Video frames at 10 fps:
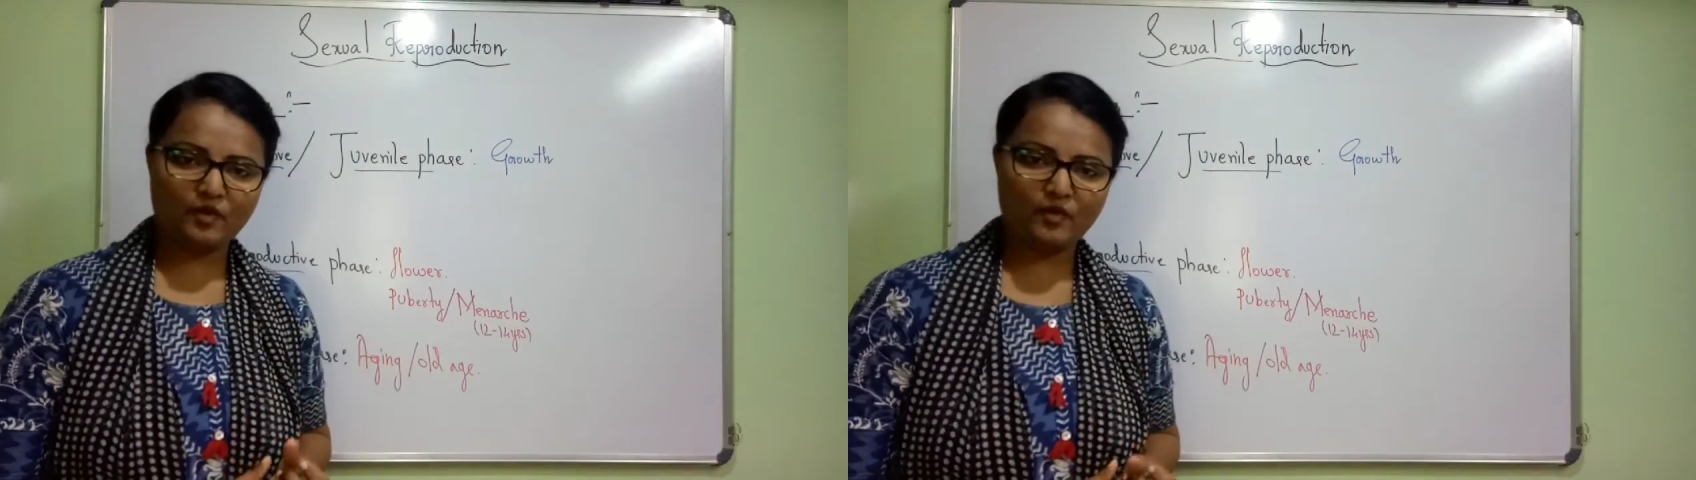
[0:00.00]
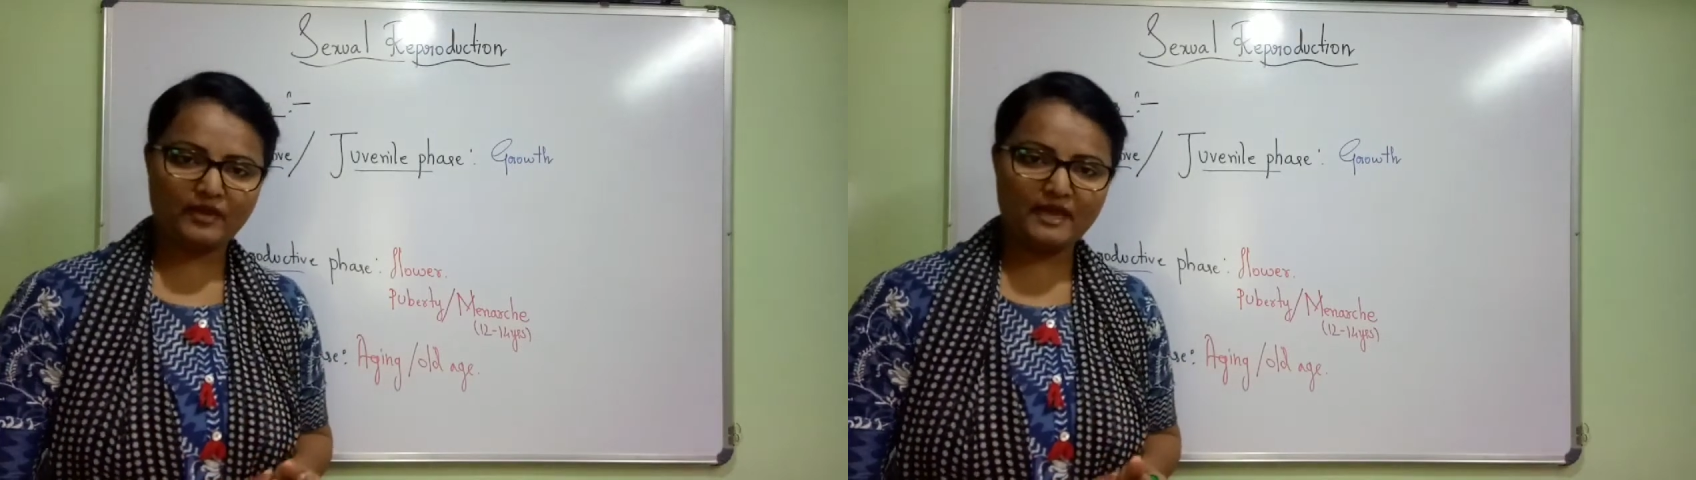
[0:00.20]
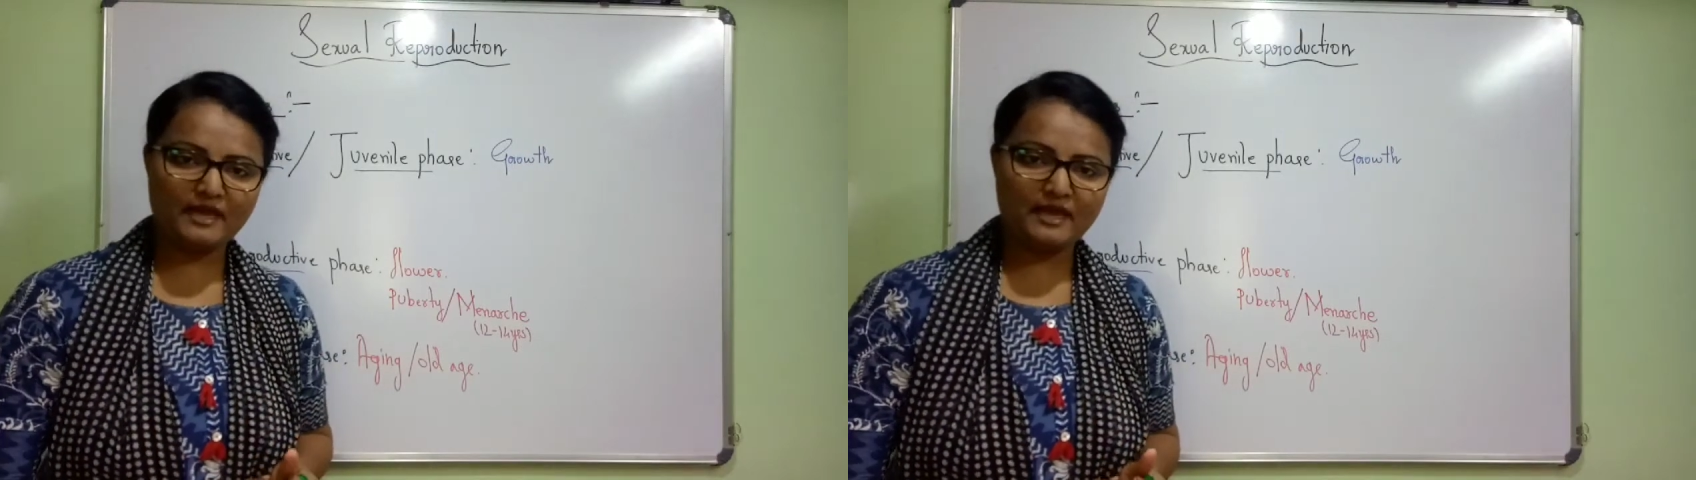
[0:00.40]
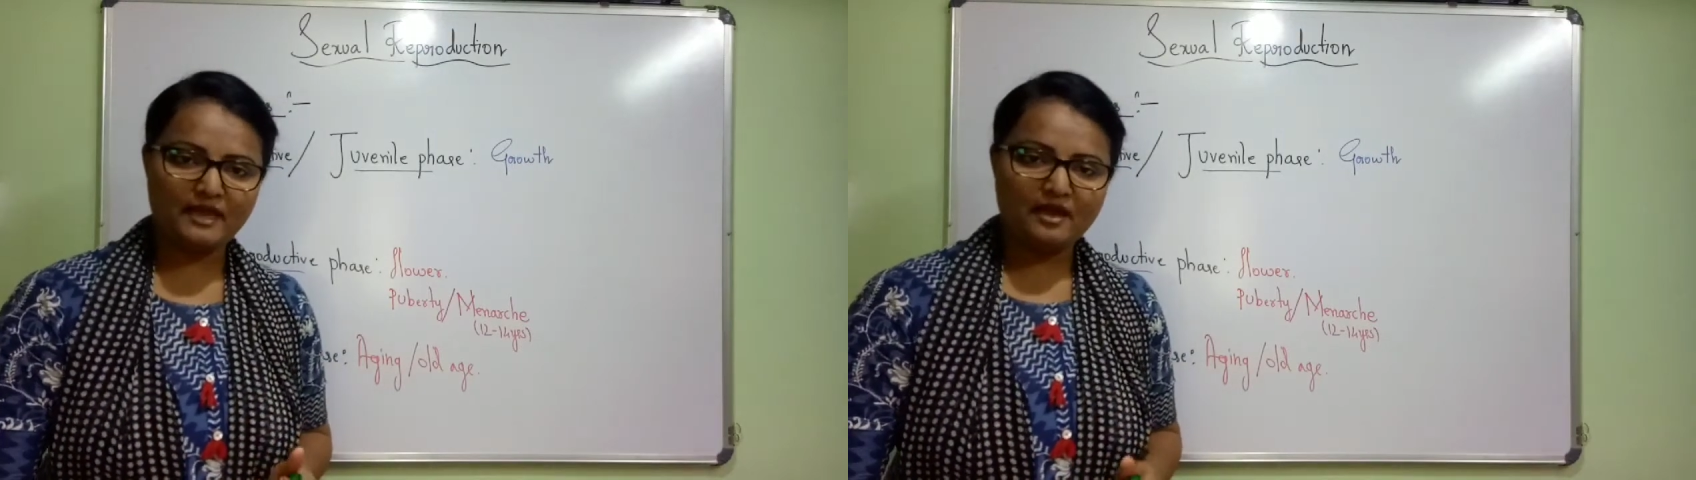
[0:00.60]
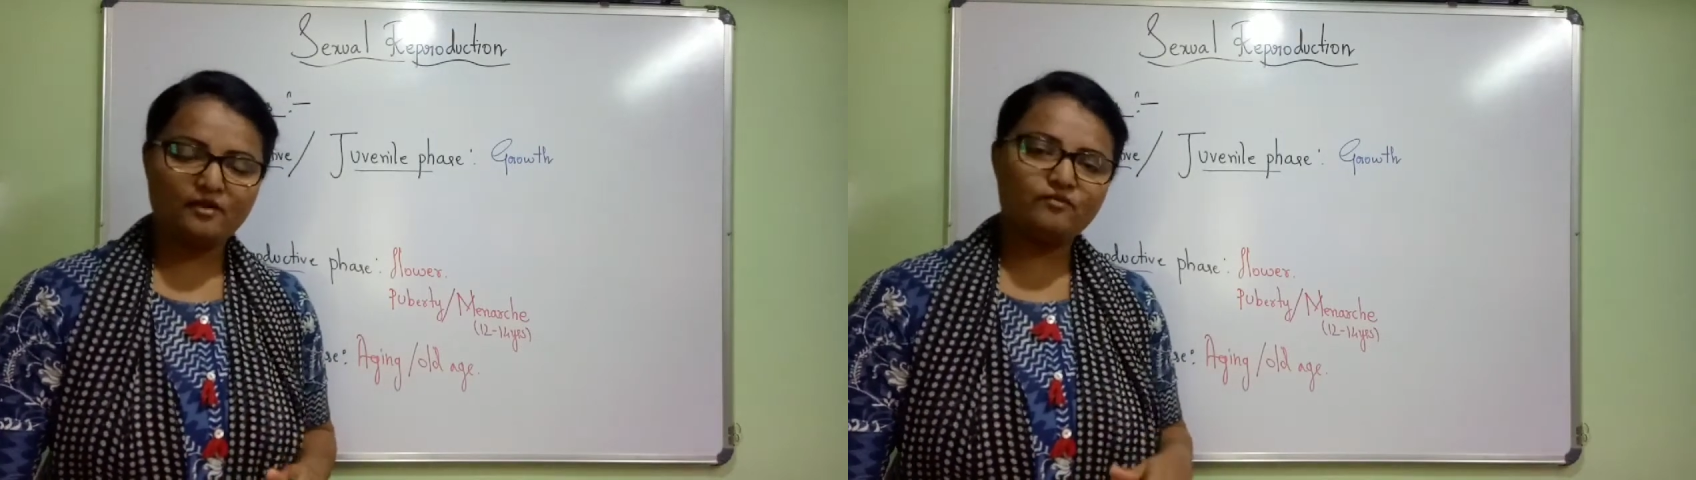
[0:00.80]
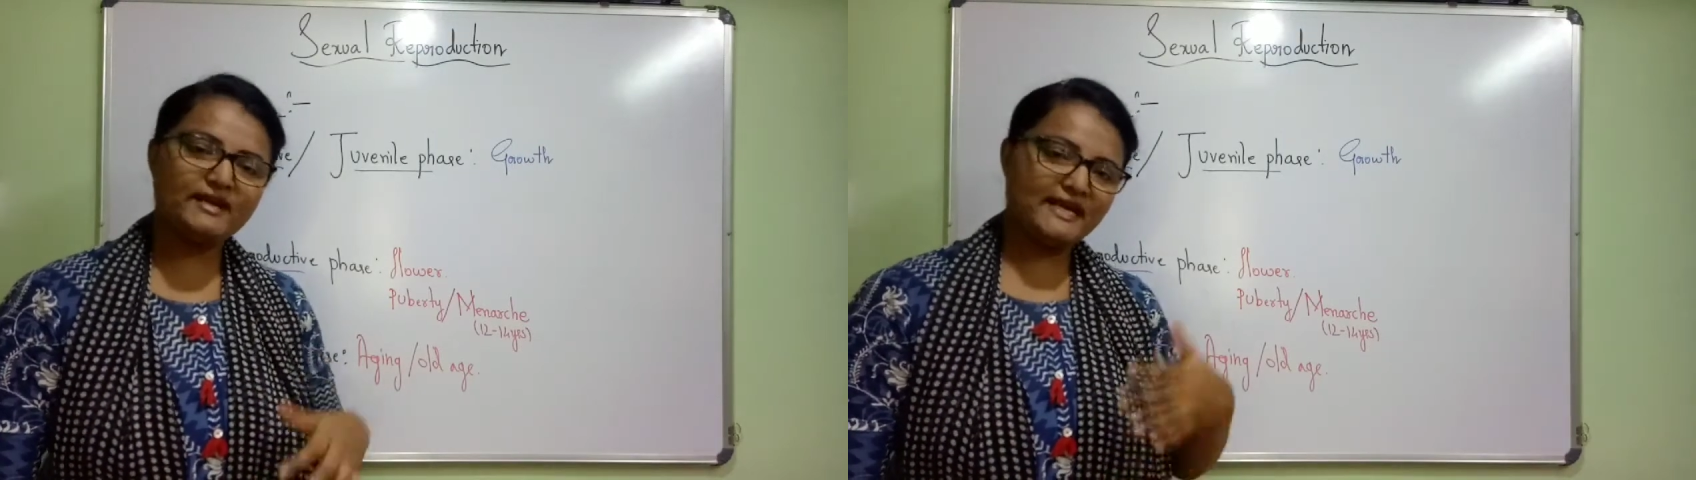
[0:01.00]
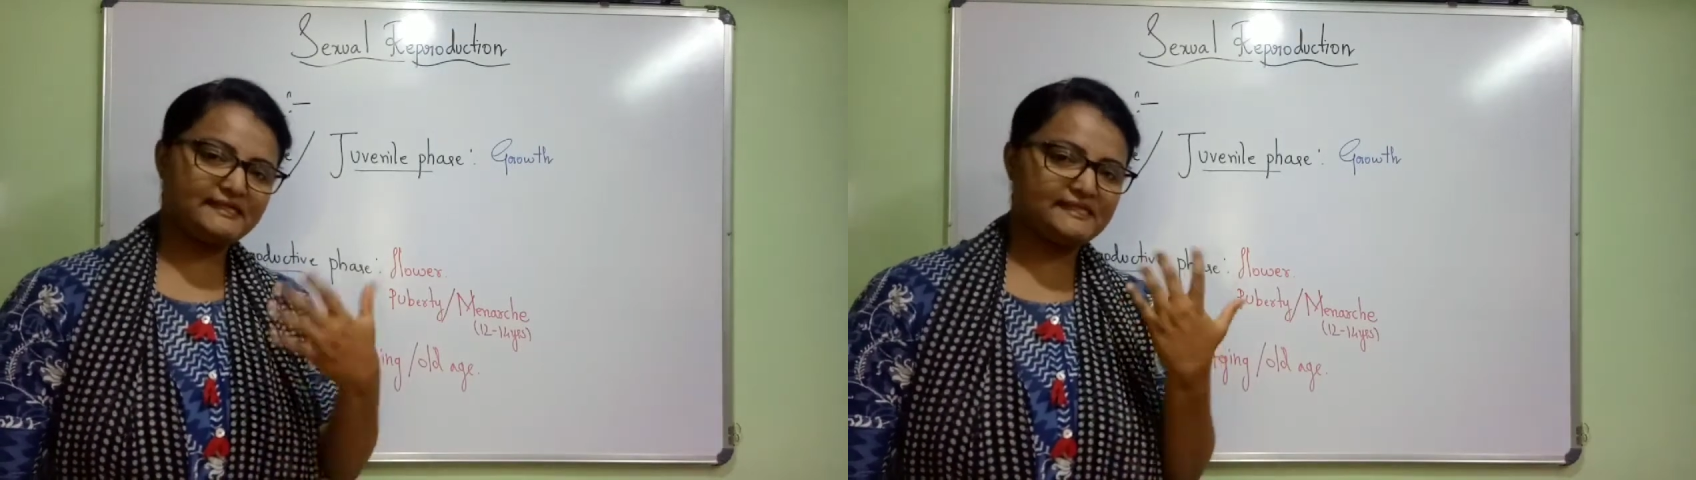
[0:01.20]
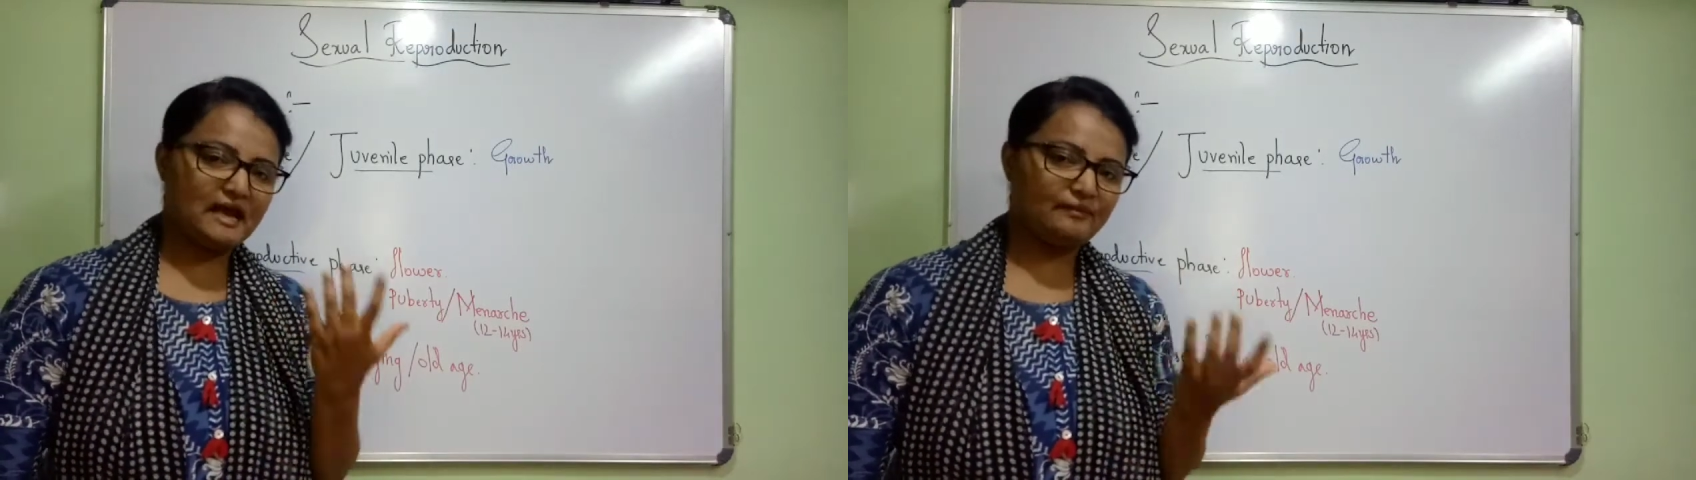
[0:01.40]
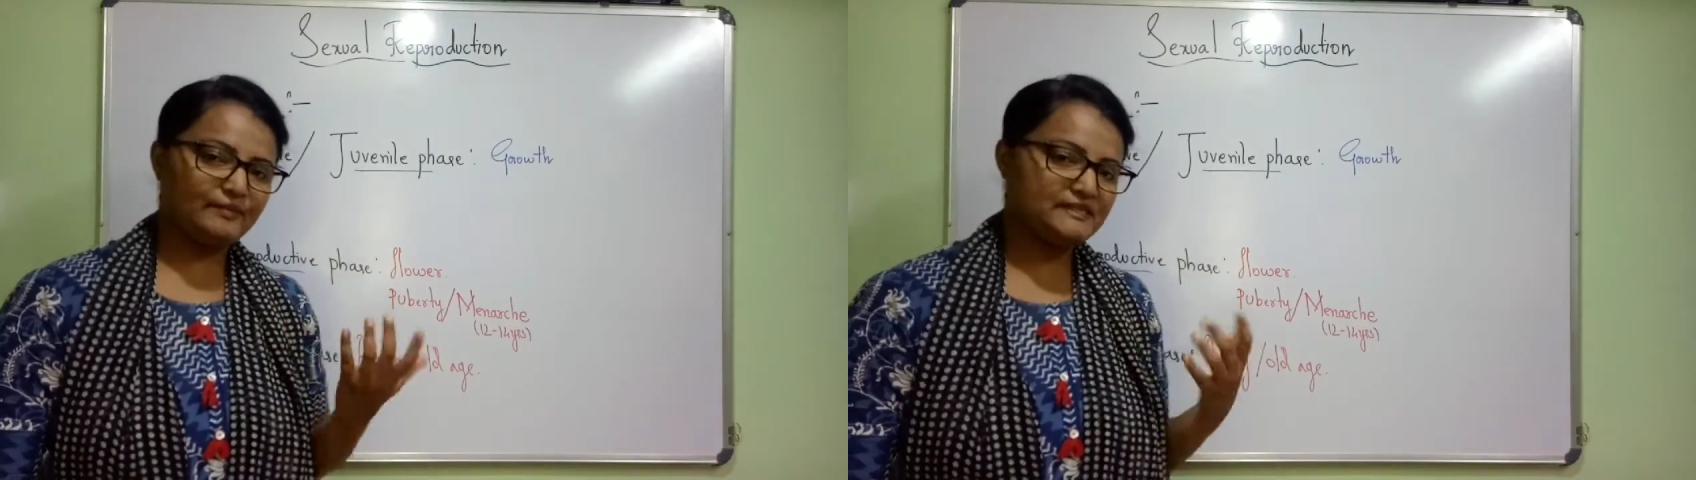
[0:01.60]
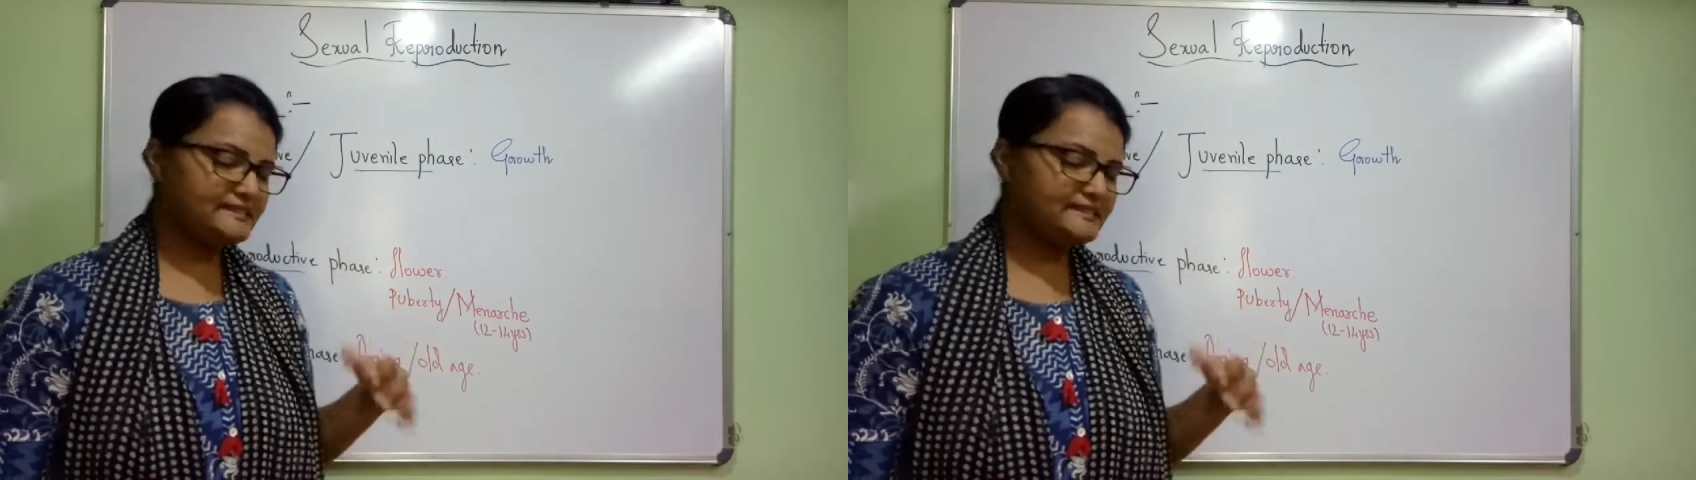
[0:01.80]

Okay, one example,